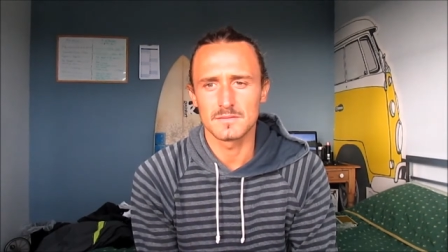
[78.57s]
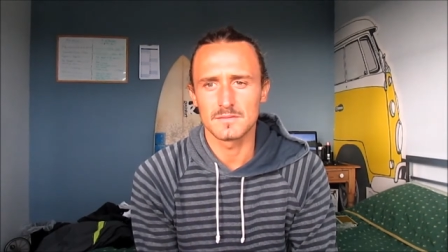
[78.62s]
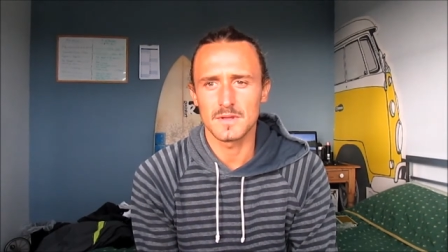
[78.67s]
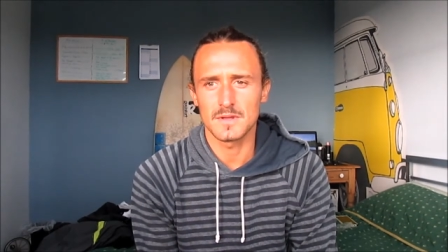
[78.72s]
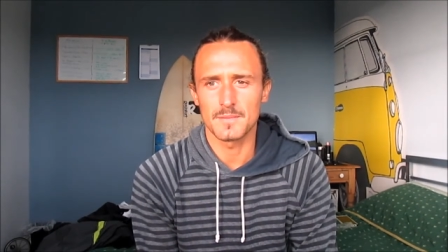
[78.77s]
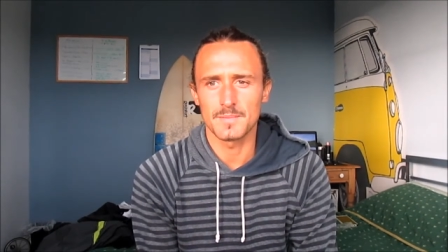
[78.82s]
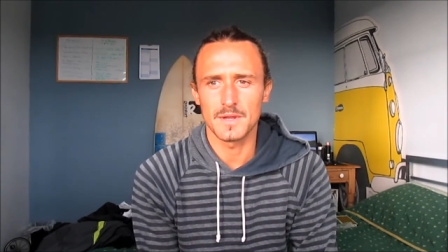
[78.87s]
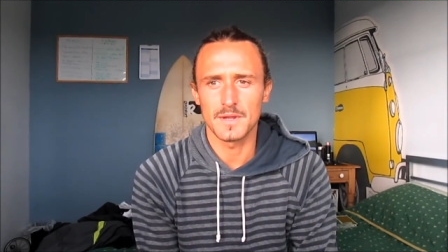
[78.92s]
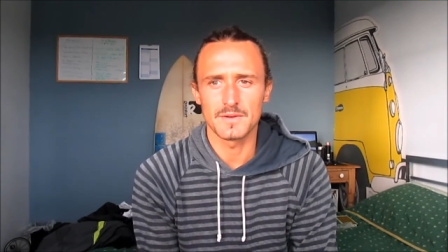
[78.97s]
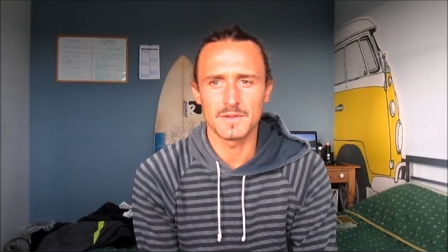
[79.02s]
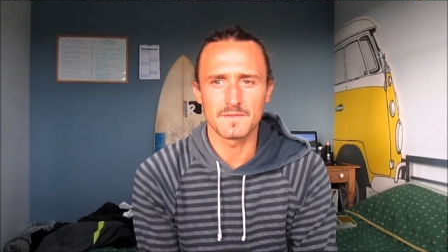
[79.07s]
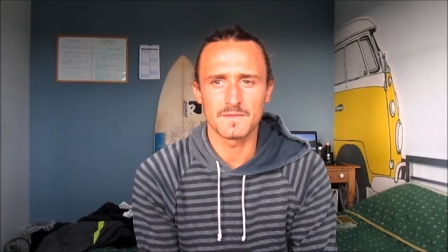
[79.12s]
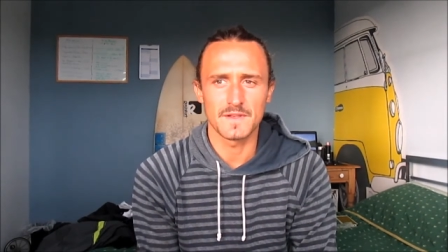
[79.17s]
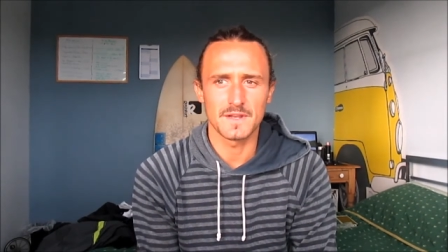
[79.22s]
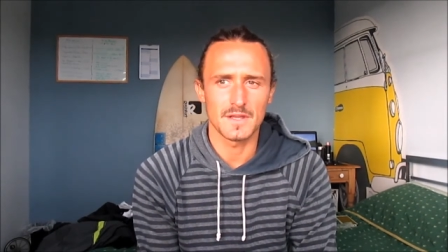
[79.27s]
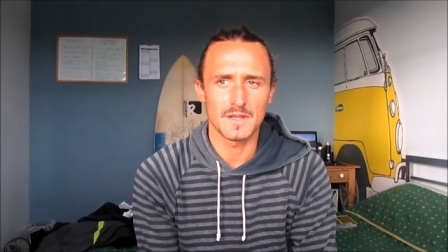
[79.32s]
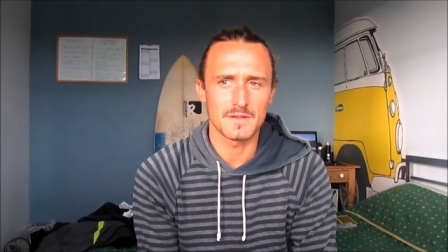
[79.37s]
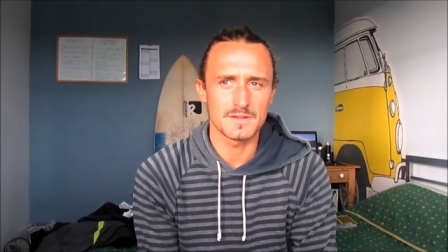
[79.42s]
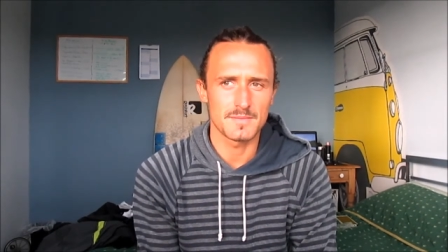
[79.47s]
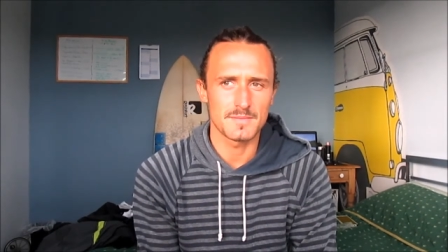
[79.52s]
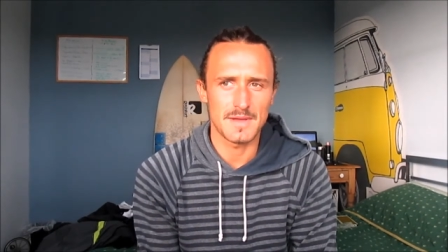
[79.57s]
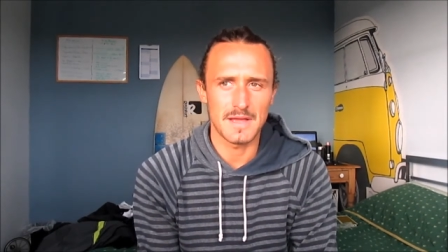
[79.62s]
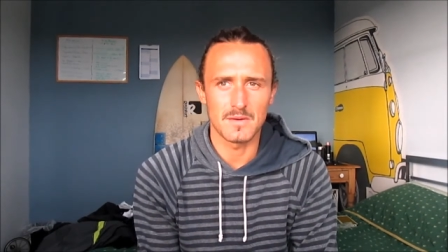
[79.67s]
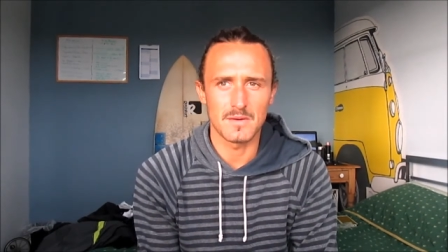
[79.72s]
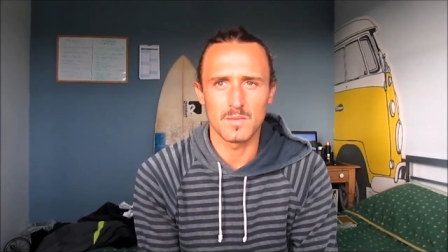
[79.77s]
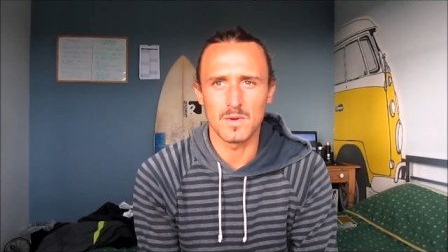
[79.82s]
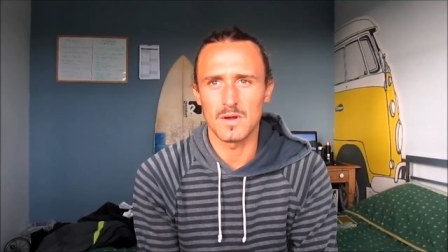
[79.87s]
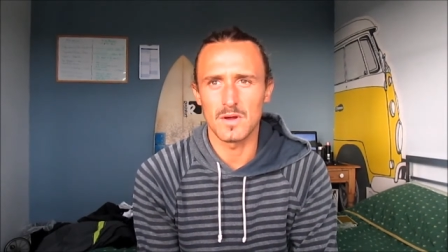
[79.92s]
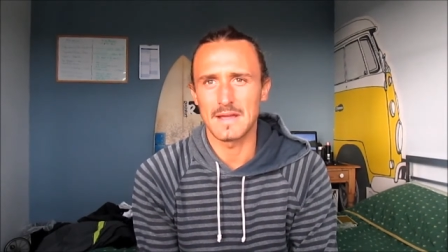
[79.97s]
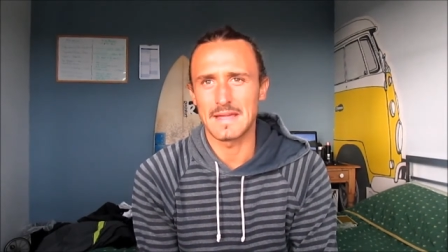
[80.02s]
uploading videos
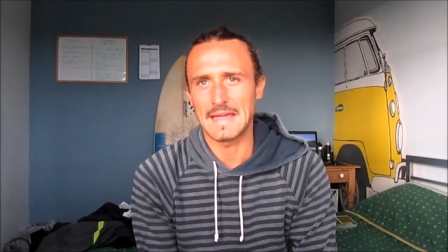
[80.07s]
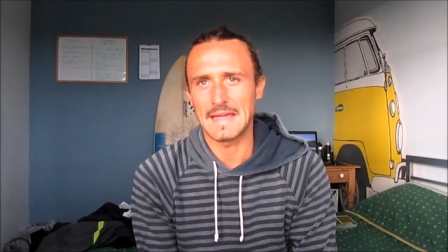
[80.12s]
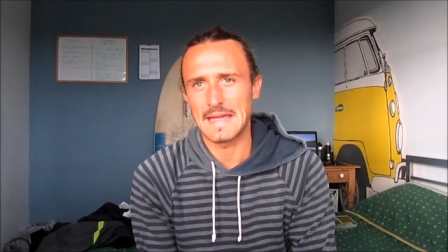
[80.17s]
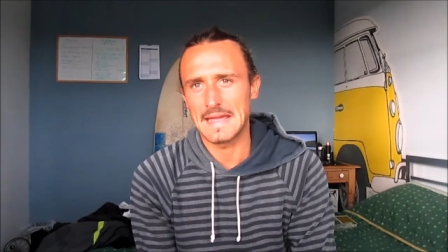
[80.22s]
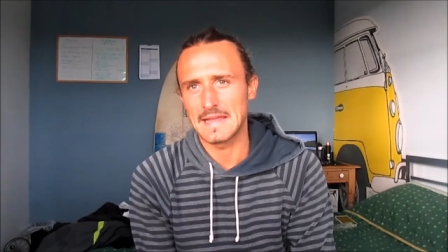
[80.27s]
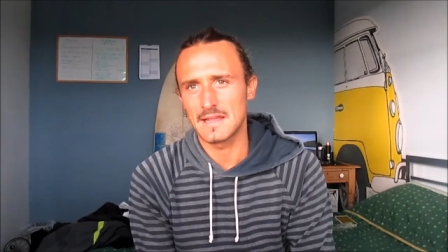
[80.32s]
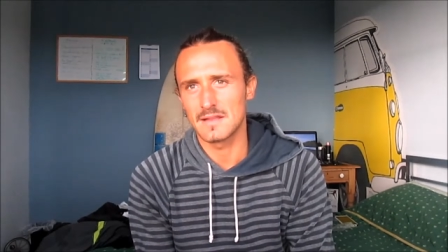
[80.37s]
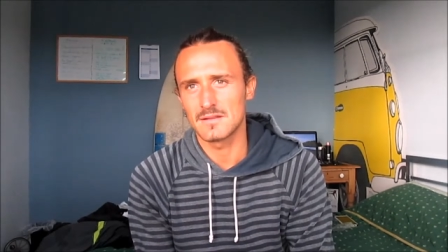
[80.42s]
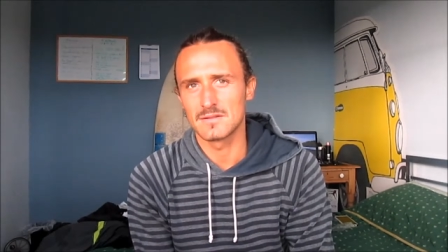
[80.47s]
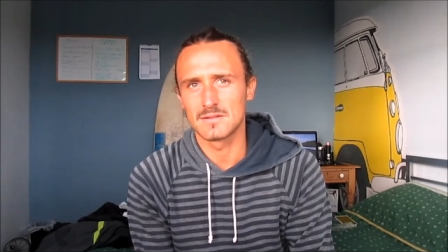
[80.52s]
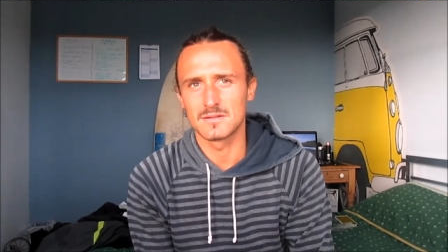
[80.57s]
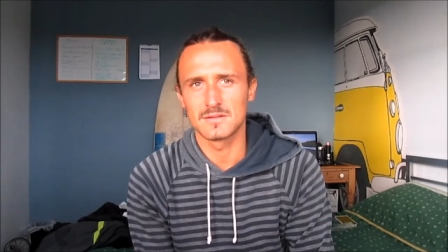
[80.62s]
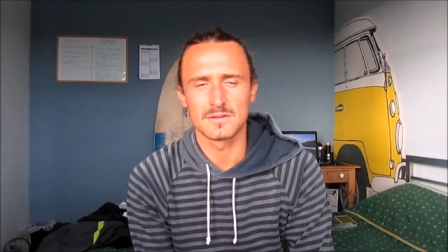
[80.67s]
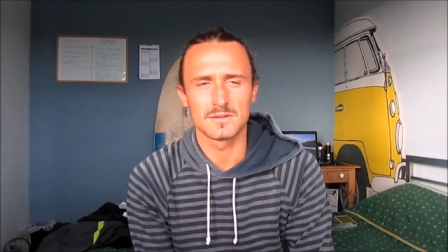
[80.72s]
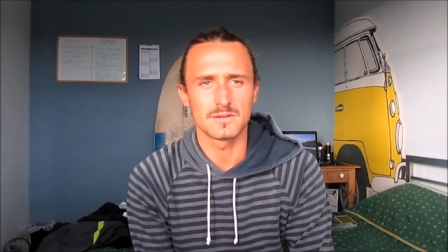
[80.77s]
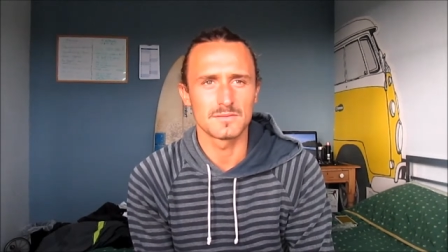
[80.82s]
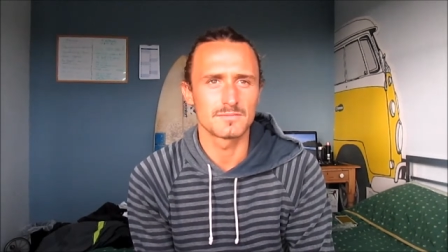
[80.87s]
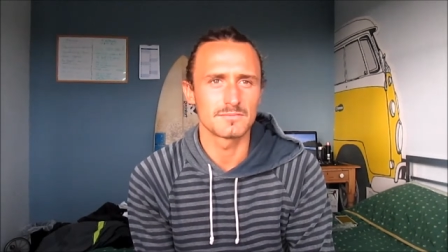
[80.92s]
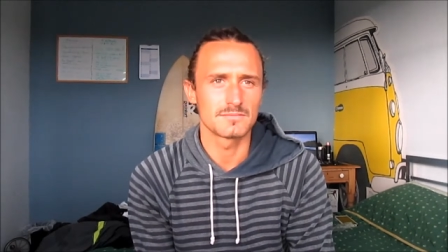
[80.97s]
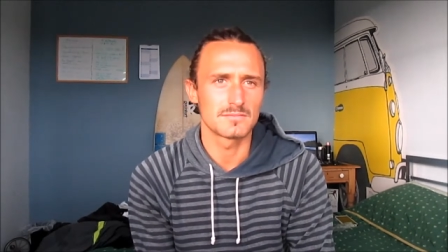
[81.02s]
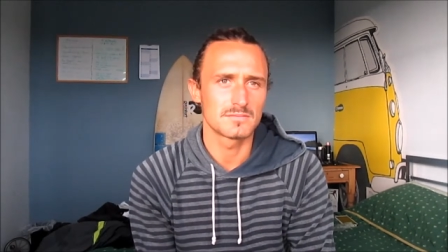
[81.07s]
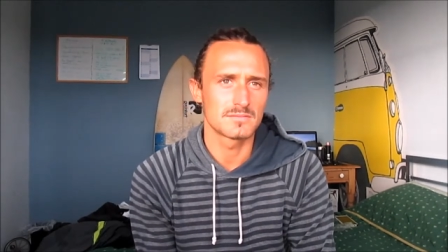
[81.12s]
about what I ate or